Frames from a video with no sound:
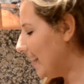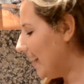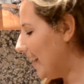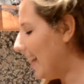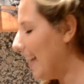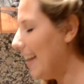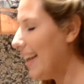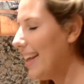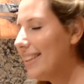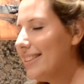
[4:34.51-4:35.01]

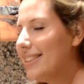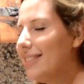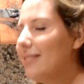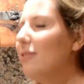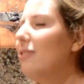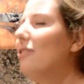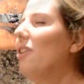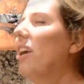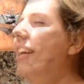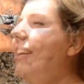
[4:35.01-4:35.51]
and
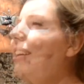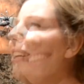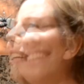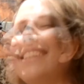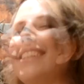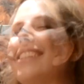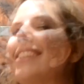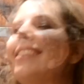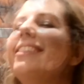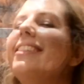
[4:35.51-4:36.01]
finally
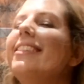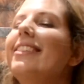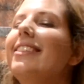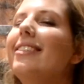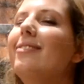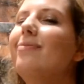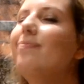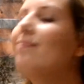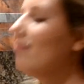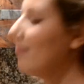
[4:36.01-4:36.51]
eat
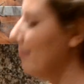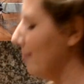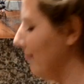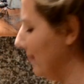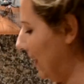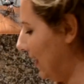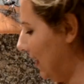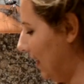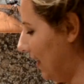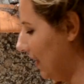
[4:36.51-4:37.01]
it.